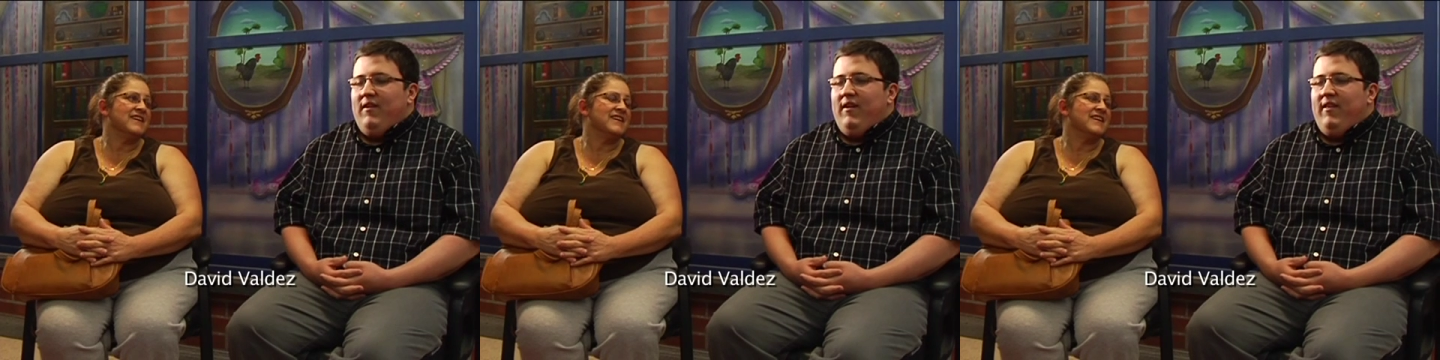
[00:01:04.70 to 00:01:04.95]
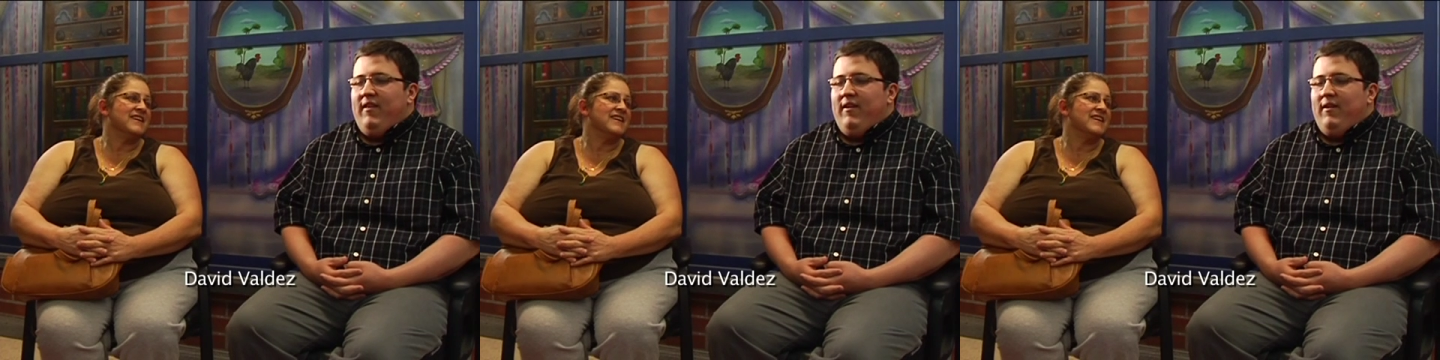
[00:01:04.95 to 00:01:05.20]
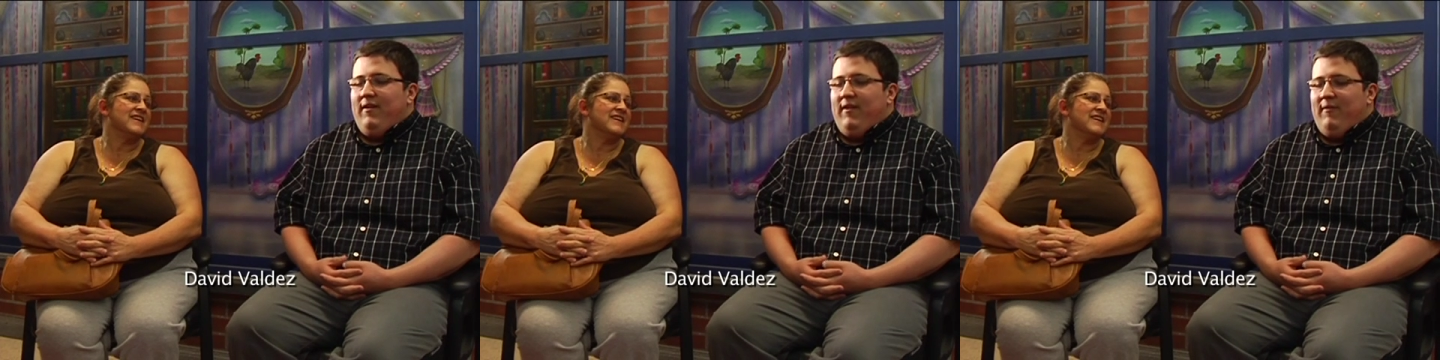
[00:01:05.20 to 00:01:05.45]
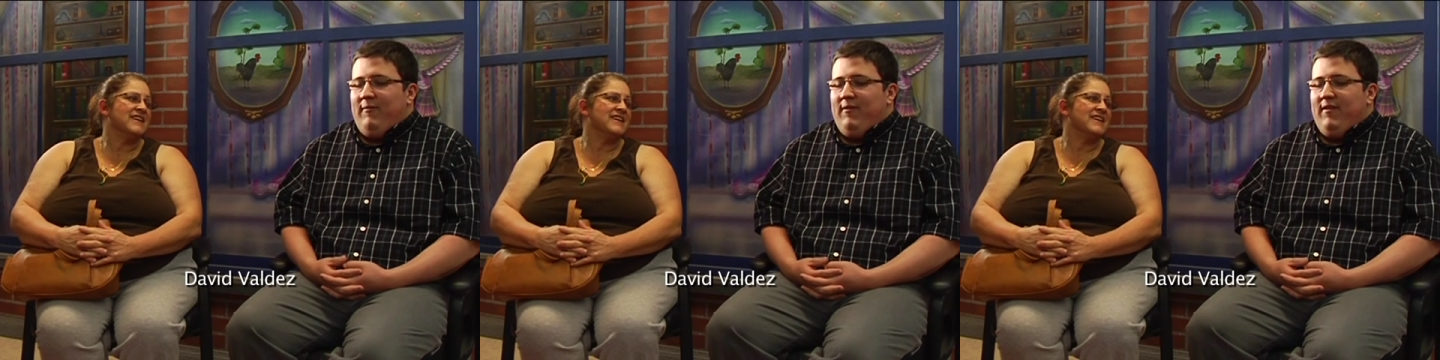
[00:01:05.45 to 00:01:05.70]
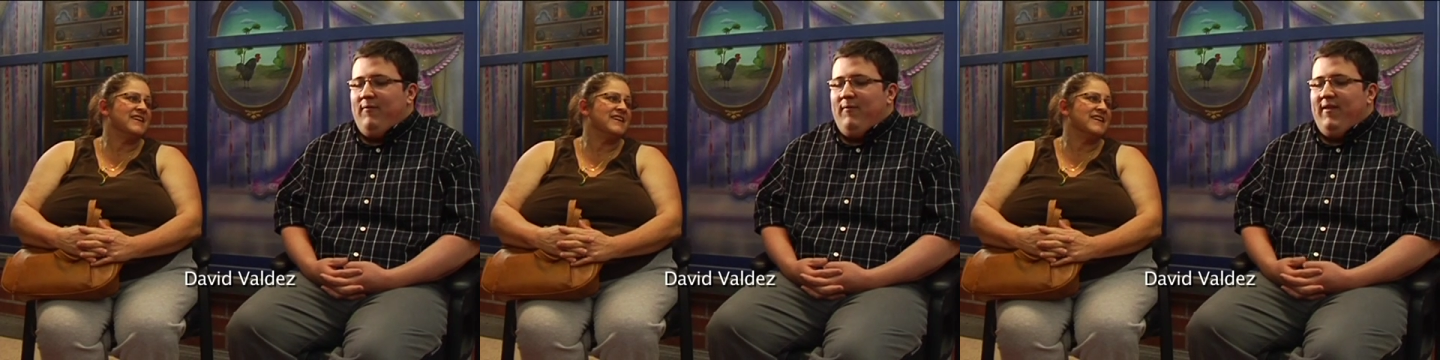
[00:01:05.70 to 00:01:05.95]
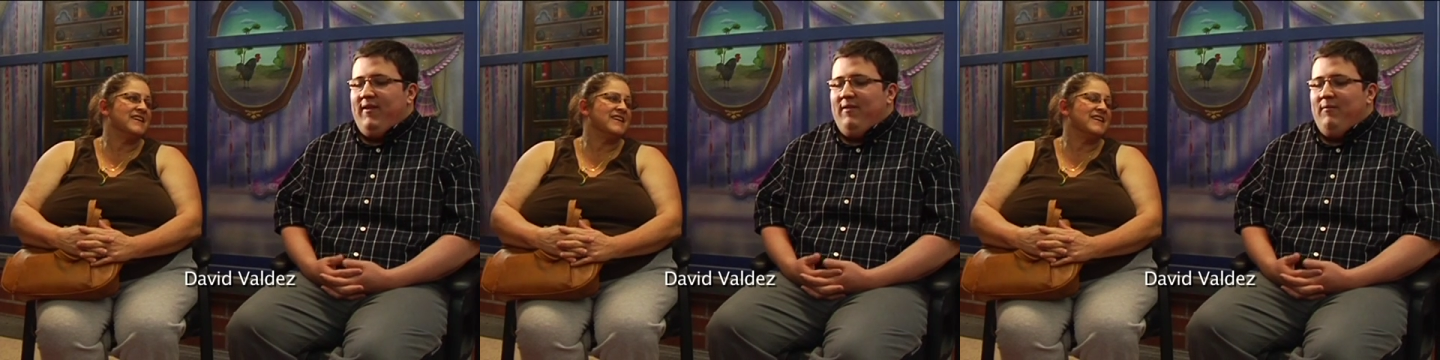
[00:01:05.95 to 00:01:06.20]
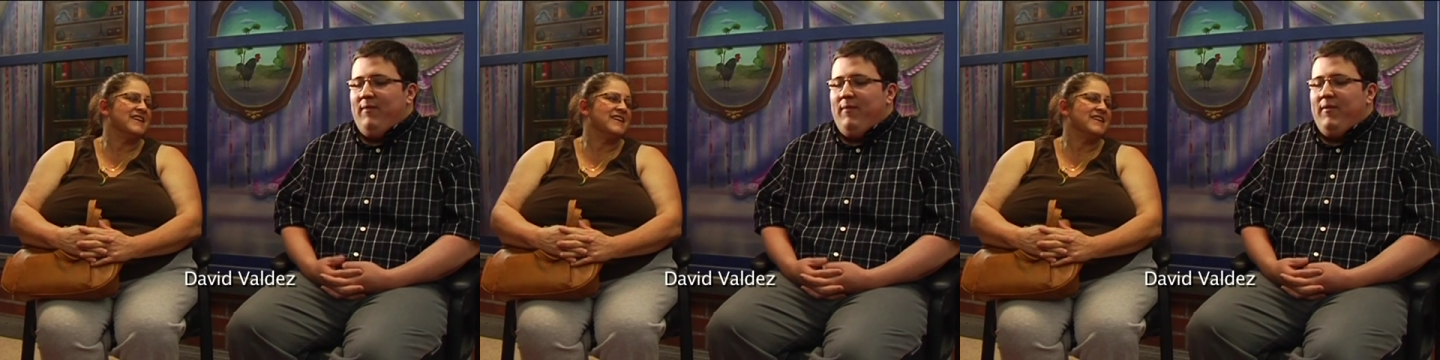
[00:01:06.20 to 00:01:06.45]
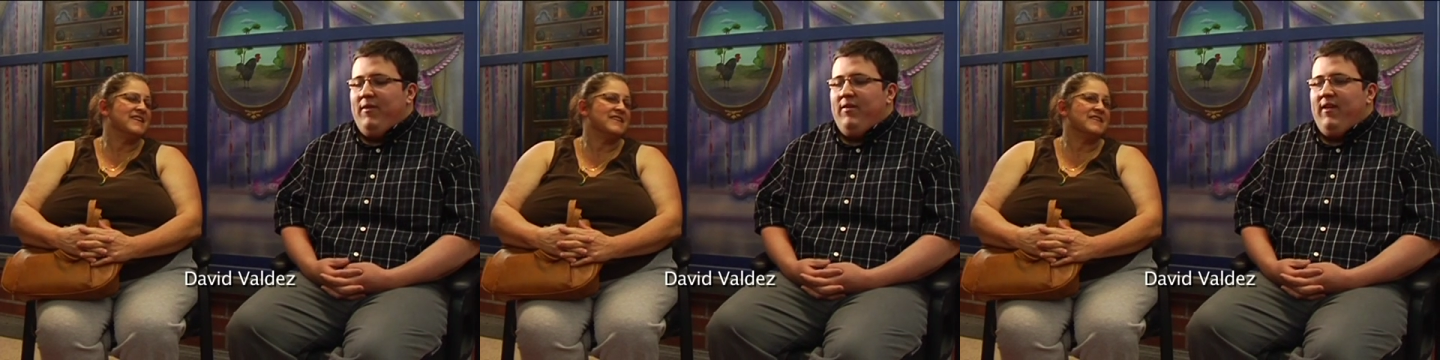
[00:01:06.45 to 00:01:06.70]
Speaker 1: and every time when
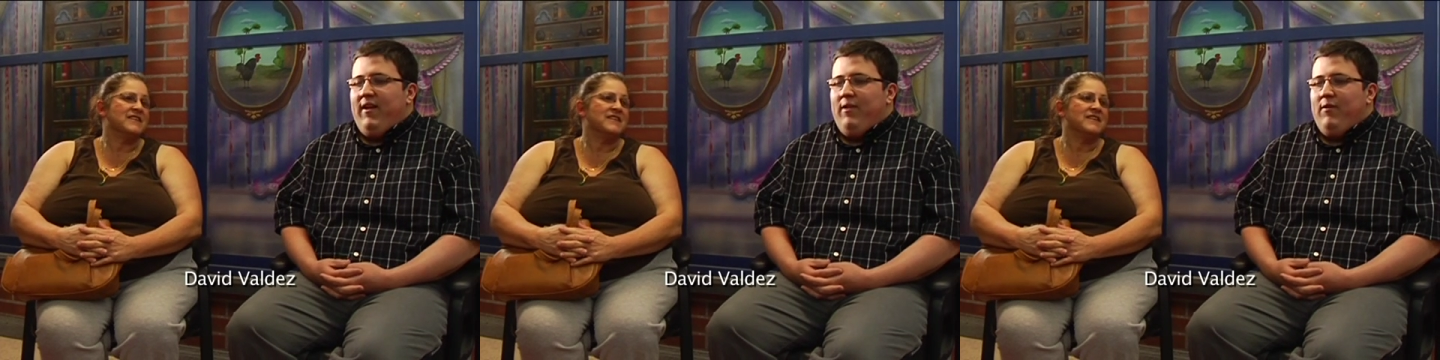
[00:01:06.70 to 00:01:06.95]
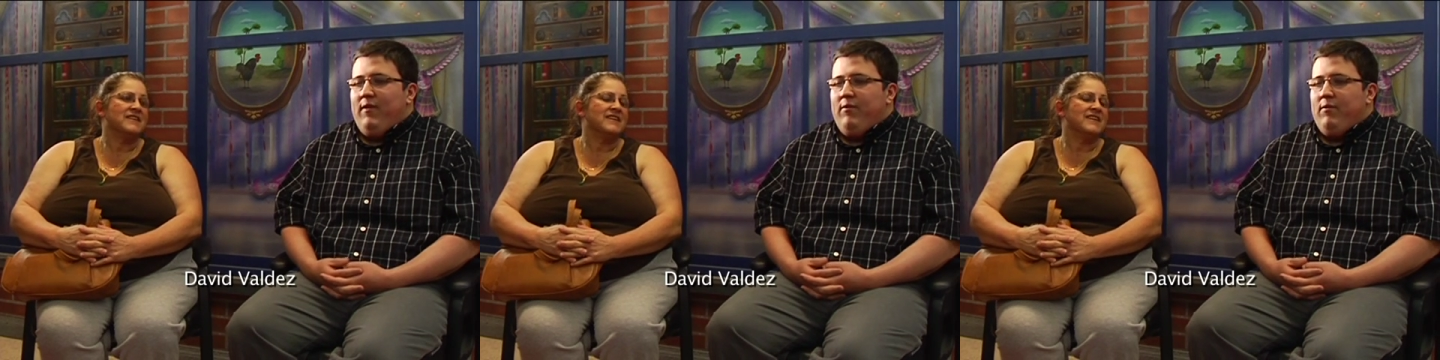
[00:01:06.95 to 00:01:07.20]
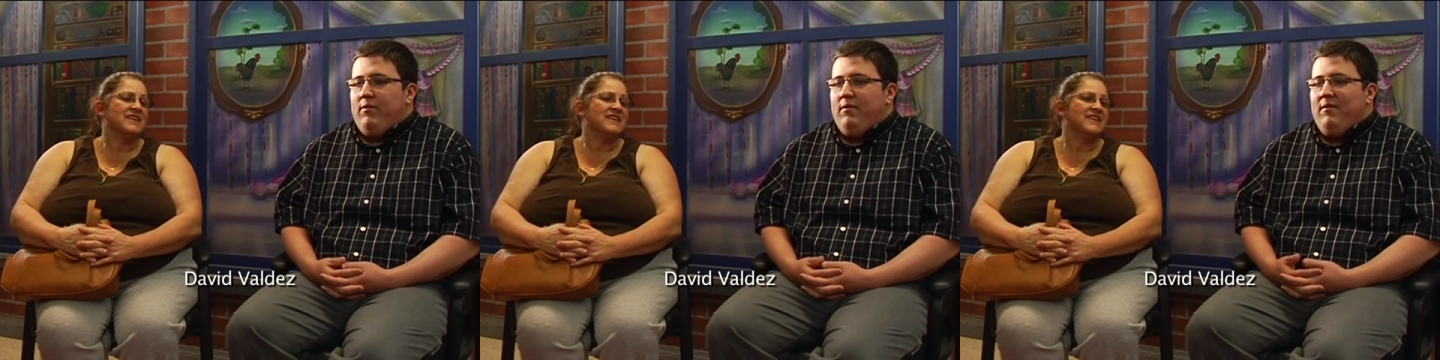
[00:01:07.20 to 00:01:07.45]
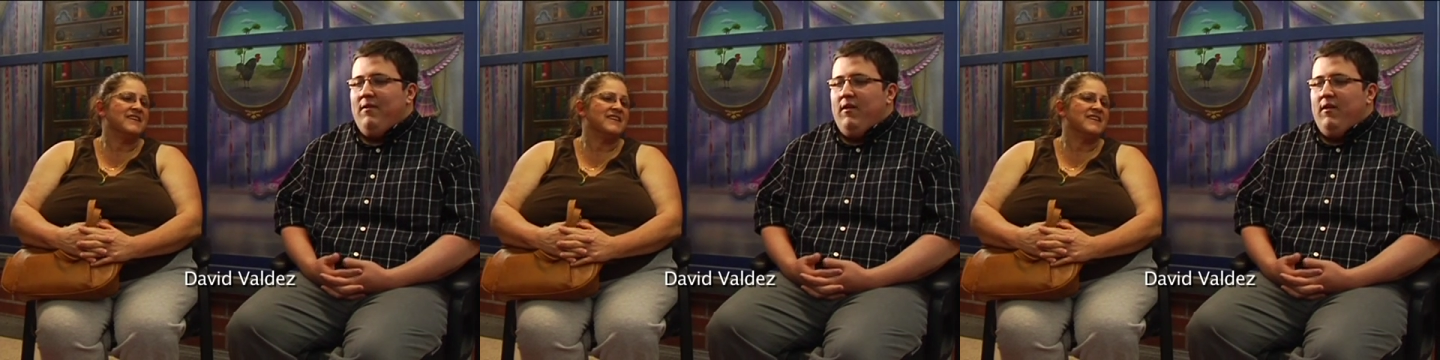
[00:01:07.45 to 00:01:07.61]
I'm on stage, I just